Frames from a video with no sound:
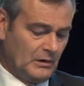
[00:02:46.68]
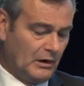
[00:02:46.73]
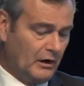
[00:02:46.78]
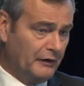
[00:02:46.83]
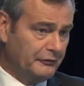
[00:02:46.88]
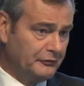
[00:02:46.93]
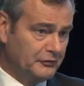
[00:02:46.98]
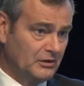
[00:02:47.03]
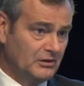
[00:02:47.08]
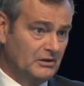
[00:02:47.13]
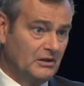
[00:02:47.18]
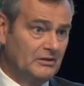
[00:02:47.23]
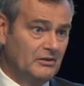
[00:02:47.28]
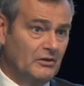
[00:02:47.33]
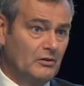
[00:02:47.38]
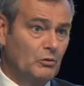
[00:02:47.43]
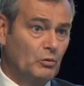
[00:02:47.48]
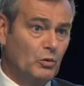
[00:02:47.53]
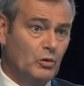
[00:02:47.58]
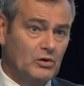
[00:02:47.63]
Often
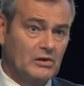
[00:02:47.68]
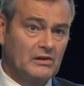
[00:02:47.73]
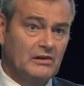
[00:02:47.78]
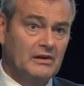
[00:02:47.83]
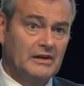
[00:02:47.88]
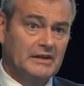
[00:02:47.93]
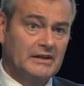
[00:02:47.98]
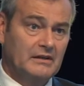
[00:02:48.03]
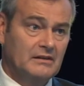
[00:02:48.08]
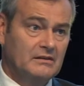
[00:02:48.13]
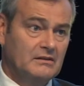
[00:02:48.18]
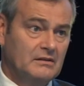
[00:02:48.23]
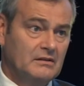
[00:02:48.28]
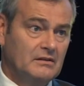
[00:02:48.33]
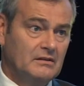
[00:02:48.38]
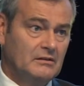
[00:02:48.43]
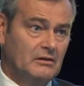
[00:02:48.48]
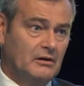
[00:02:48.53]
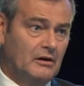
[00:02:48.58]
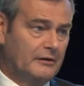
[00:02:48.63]
under the waterline,
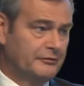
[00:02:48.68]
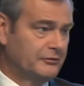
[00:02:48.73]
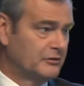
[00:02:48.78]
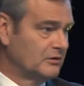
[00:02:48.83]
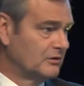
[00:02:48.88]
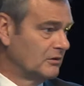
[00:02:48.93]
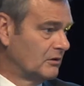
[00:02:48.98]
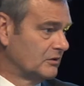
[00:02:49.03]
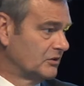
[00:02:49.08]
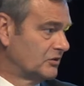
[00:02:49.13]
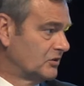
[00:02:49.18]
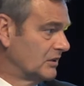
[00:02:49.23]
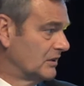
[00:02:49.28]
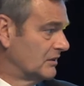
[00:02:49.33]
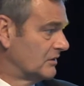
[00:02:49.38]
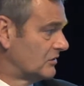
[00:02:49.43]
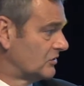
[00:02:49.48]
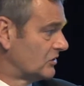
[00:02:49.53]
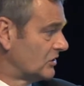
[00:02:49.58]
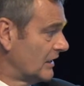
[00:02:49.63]
often not
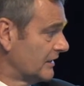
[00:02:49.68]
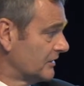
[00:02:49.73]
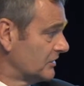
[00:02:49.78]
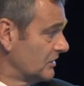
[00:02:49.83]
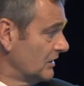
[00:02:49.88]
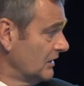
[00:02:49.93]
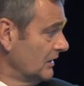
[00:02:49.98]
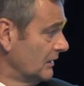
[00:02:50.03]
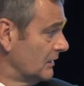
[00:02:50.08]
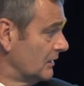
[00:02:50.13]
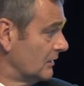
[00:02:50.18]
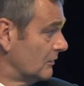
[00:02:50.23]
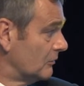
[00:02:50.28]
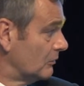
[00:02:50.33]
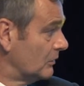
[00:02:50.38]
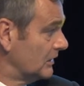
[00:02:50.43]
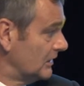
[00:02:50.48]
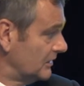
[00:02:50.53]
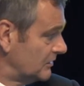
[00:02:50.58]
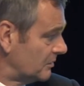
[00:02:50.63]
seen as sexy.
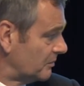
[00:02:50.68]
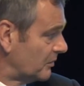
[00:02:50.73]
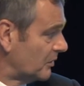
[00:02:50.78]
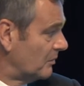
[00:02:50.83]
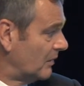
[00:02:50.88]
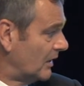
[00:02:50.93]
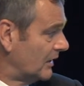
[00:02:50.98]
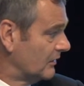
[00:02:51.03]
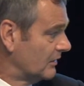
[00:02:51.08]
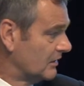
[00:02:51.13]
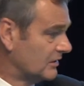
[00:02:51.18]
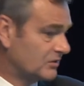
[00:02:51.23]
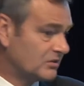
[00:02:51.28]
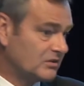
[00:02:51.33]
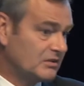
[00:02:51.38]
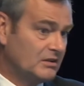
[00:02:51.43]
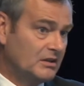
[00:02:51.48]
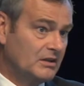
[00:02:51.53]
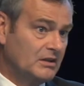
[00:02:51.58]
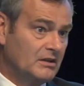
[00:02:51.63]
We need to promote
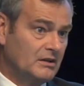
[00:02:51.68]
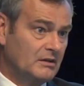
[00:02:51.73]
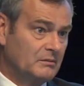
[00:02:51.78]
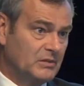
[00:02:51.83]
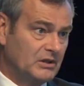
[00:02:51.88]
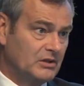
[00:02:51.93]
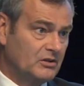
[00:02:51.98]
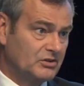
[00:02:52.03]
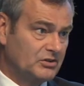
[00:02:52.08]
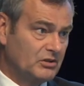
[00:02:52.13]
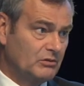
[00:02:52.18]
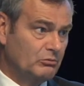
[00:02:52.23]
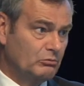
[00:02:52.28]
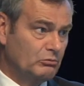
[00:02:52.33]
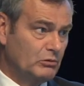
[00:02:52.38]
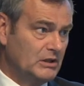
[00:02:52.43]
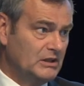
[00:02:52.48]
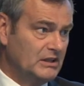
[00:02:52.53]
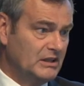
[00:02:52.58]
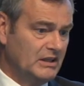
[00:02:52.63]
this because it
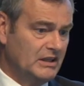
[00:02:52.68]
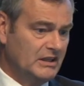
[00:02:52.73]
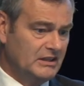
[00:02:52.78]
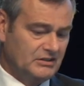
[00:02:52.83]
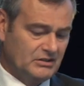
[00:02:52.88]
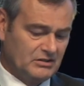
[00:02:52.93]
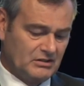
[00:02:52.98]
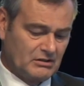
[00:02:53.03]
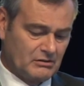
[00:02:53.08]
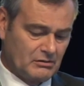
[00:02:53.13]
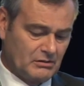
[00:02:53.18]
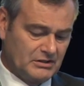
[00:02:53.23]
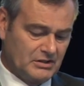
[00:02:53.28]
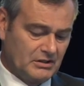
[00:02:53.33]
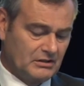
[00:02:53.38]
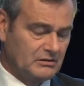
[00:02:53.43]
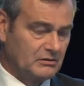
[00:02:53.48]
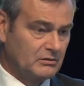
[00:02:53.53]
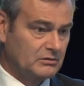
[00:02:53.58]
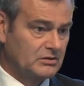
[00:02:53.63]
really is
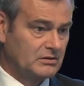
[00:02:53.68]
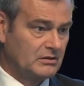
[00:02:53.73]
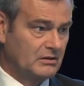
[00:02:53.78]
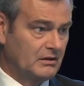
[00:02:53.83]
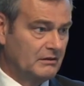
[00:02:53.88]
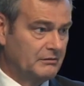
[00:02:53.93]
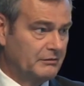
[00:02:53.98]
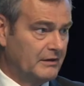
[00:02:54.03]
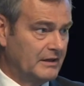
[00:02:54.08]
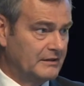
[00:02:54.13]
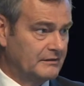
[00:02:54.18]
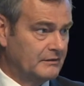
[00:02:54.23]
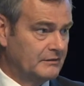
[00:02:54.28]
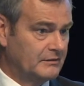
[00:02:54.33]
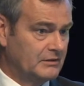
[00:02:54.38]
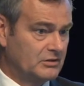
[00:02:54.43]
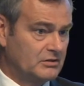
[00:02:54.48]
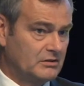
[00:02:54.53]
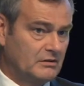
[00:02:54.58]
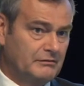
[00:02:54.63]
critical to the
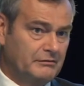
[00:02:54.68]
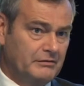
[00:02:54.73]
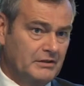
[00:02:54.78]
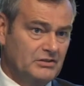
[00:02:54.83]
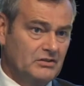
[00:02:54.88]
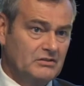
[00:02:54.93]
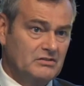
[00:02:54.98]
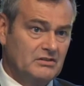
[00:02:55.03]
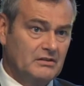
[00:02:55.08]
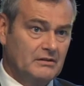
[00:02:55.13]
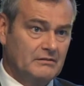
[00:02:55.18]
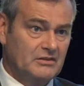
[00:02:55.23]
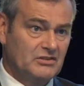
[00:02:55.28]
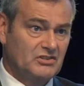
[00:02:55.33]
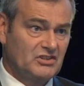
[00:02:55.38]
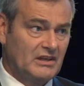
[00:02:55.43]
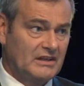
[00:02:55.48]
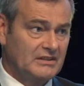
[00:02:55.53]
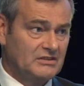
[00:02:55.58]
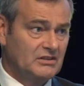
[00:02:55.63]
effectiveness and efficiency of the
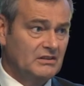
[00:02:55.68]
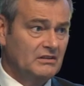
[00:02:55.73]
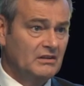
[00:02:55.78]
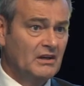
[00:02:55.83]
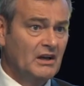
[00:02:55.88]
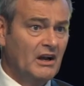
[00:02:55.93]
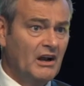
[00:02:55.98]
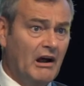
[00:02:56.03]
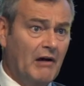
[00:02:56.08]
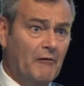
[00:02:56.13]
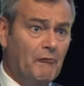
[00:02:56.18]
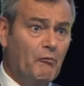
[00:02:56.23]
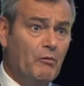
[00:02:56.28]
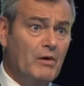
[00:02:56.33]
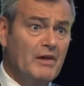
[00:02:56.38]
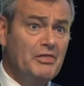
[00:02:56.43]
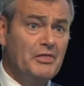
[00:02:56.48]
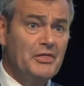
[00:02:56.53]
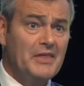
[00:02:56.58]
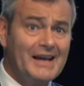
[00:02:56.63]
sector, and
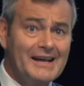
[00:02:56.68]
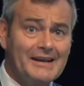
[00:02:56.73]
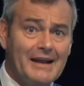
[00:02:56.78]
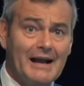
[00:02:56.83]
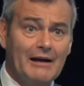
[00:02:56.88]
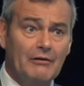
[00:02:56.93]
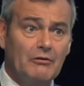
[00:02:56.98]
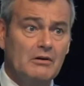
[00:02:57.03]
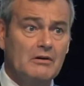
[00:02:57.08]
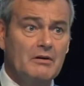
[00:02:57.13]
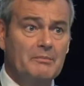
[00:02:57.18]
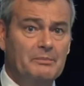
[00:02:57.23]
with that, our